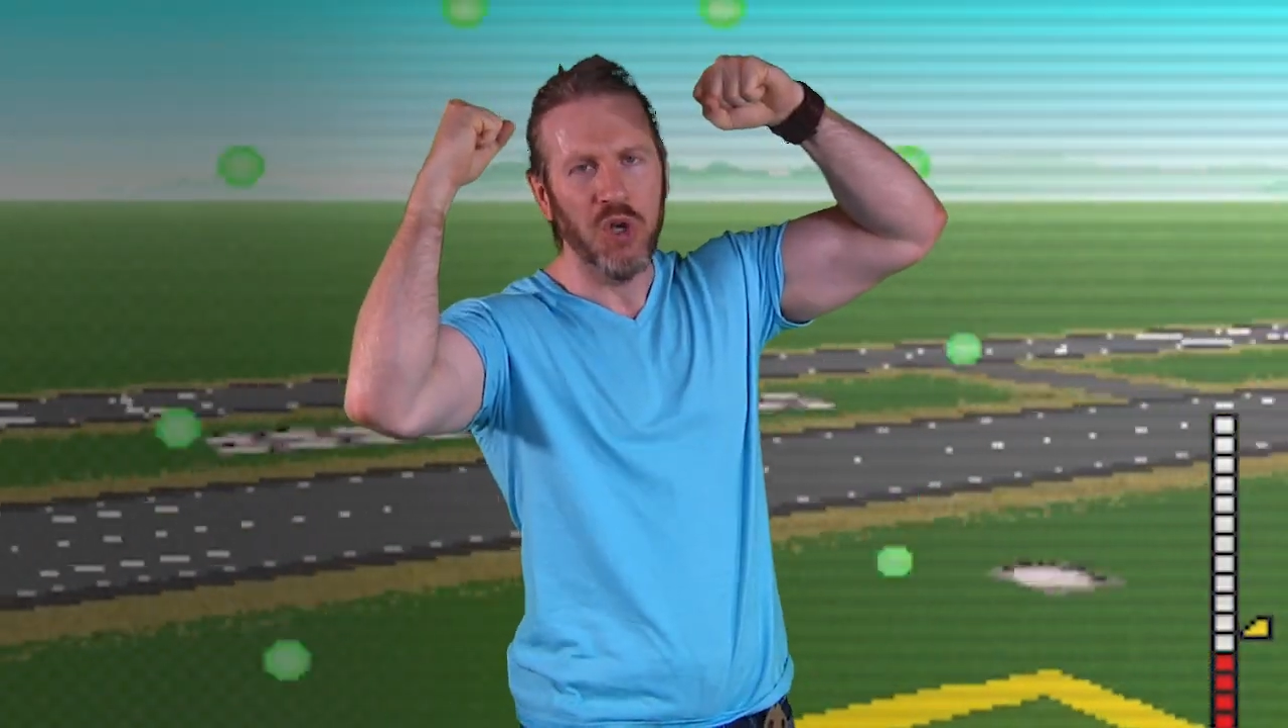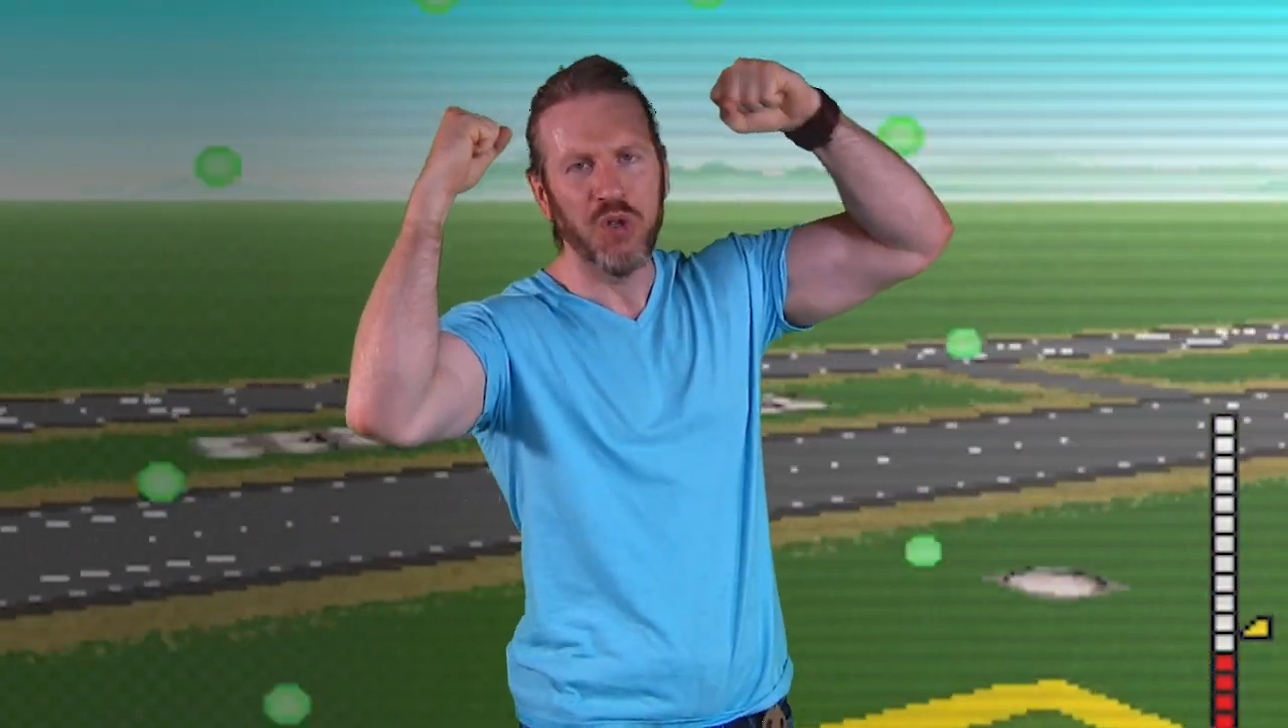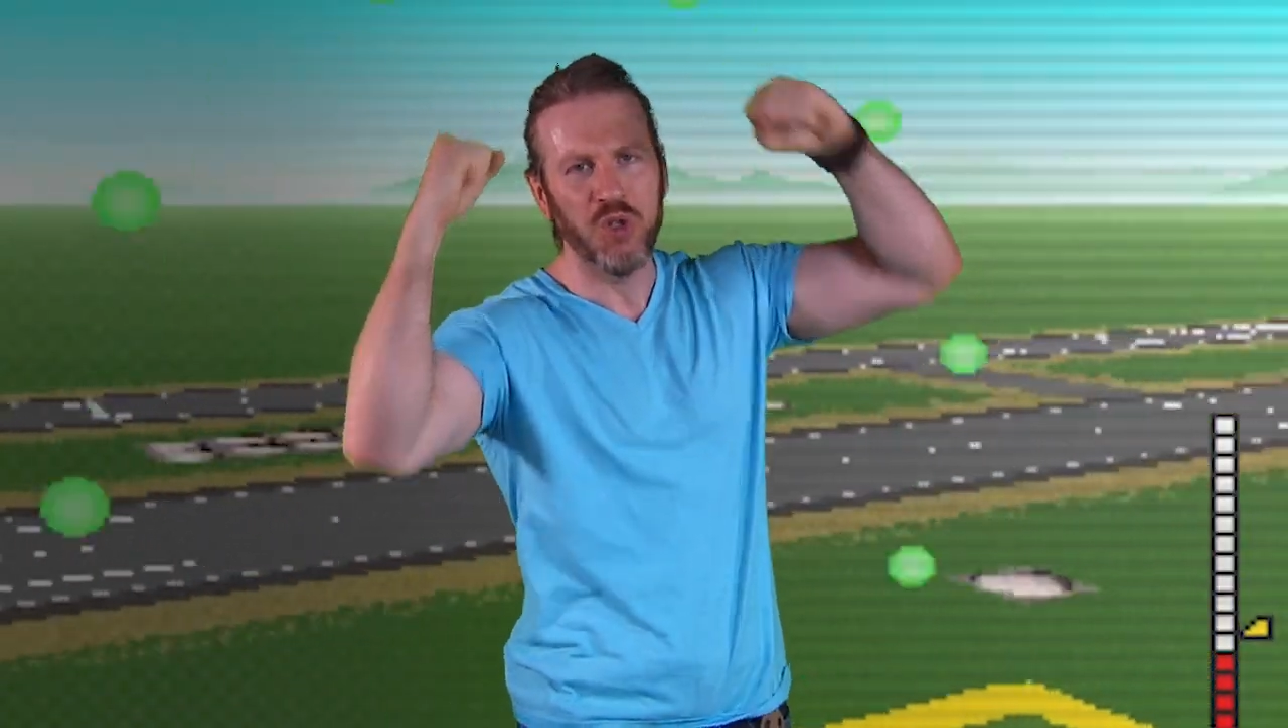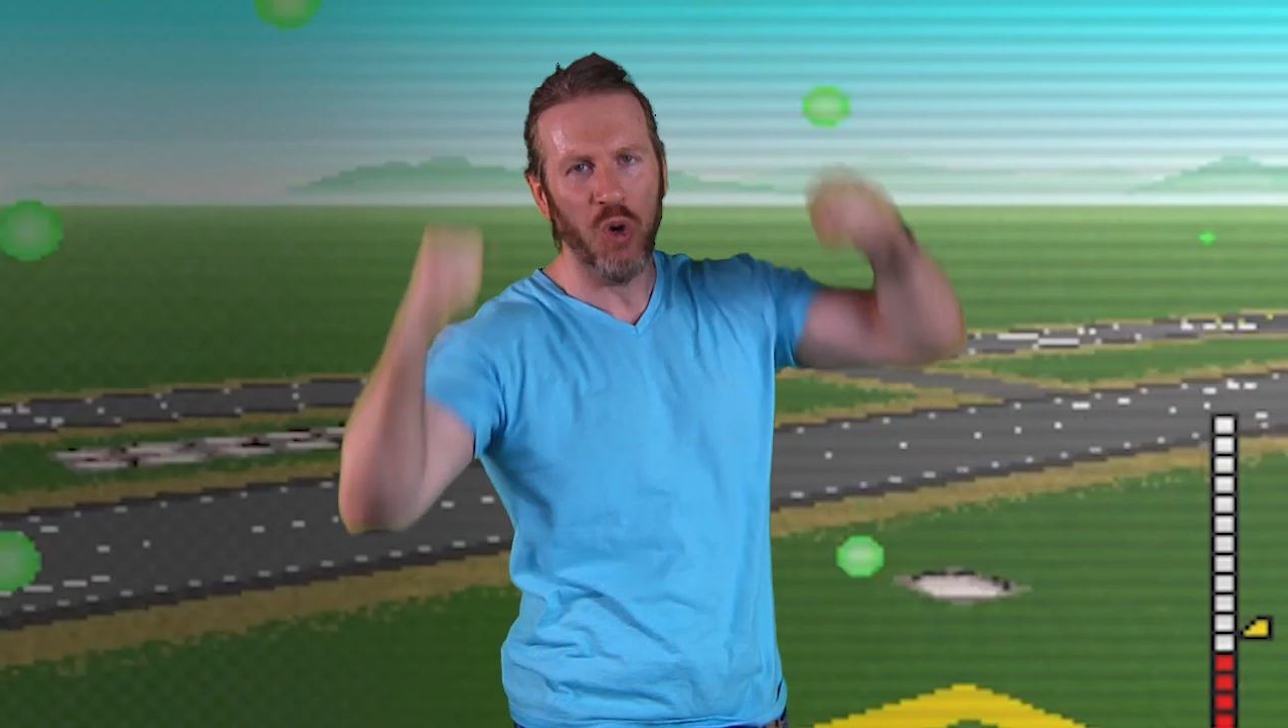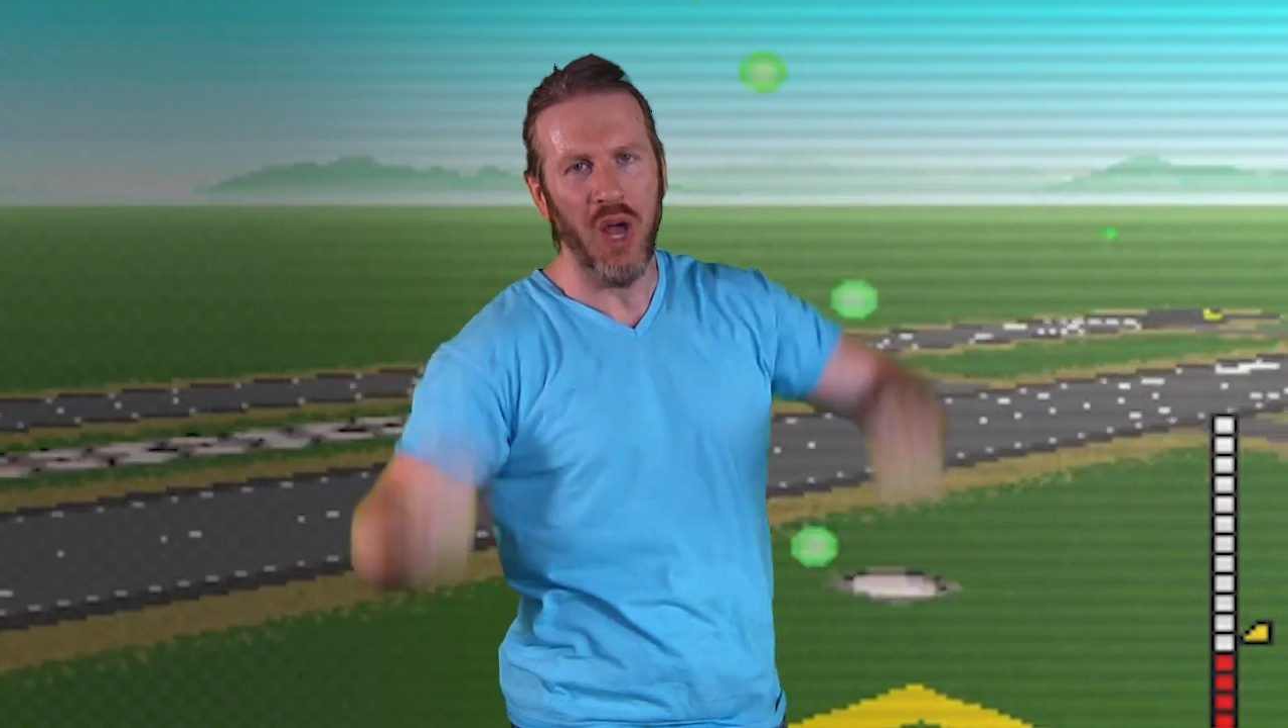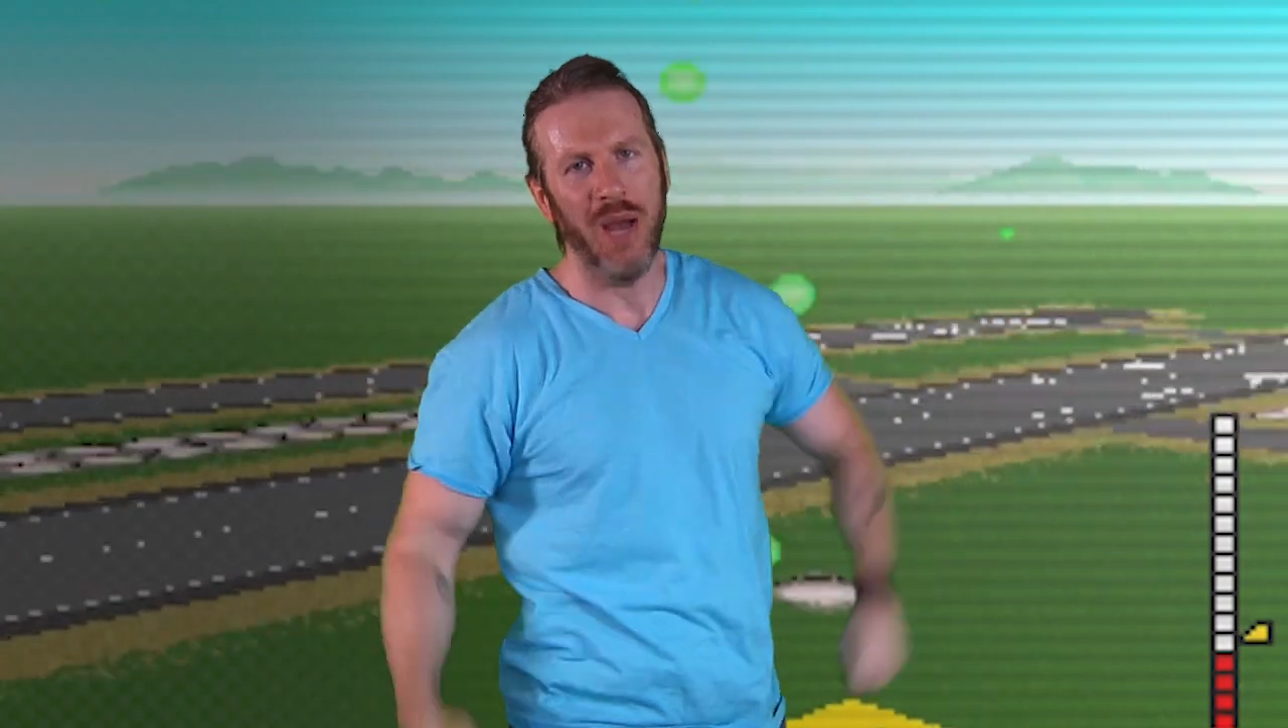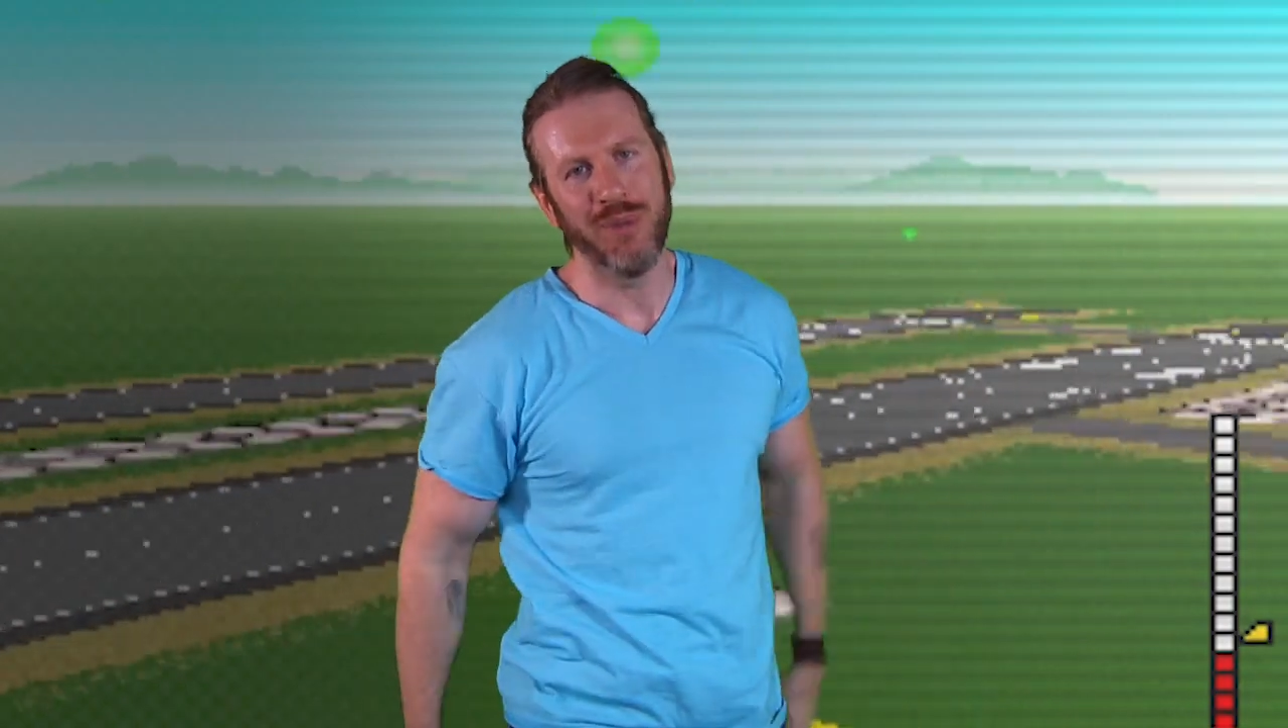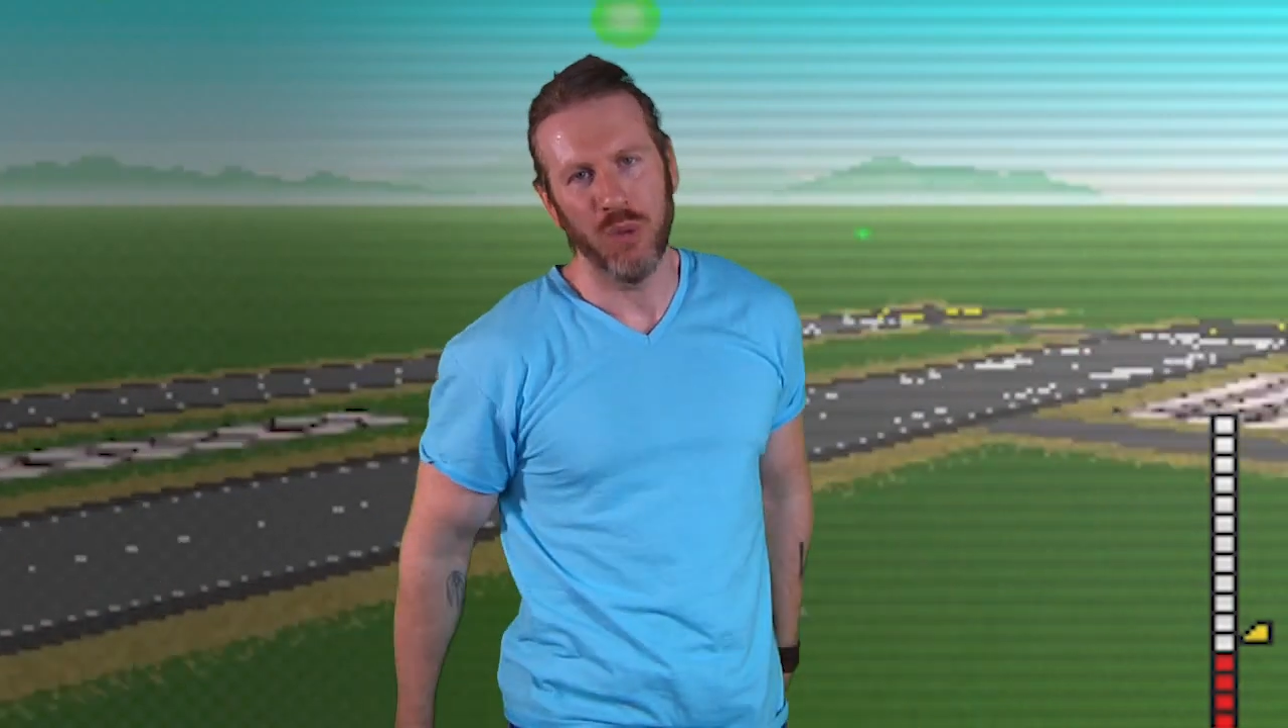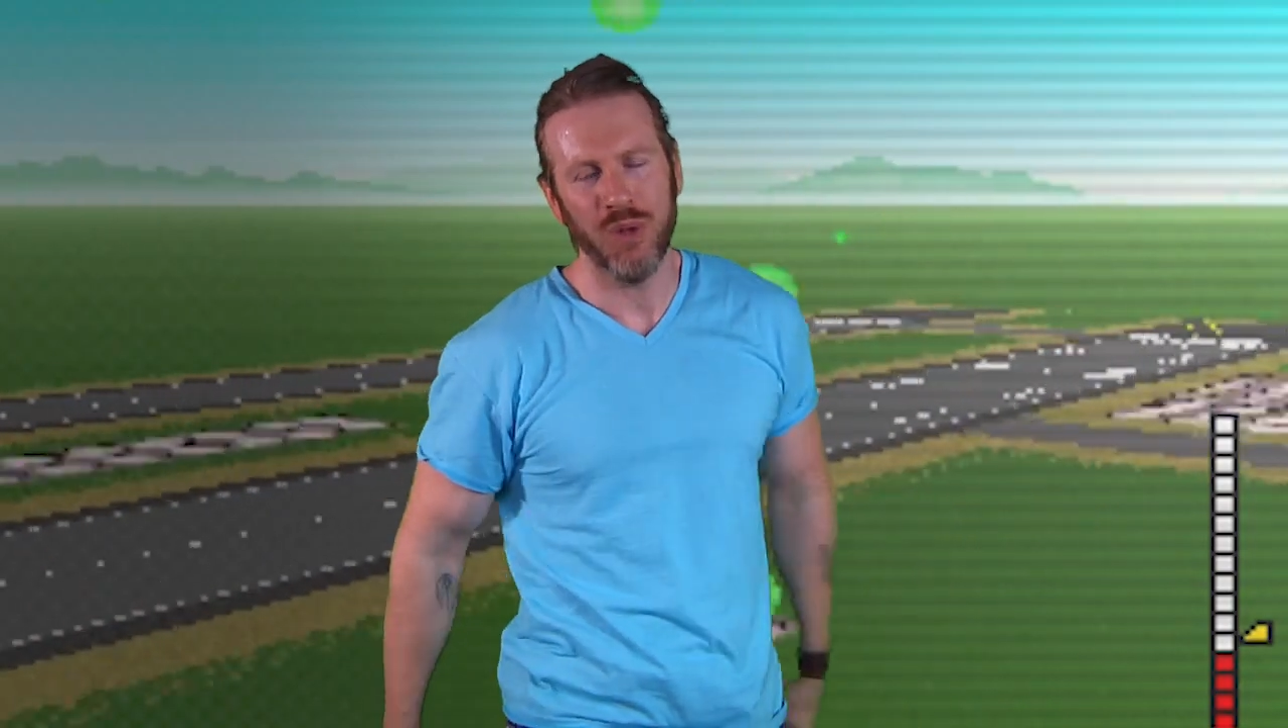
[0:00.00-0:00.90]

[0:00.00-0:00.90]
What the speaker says: so happy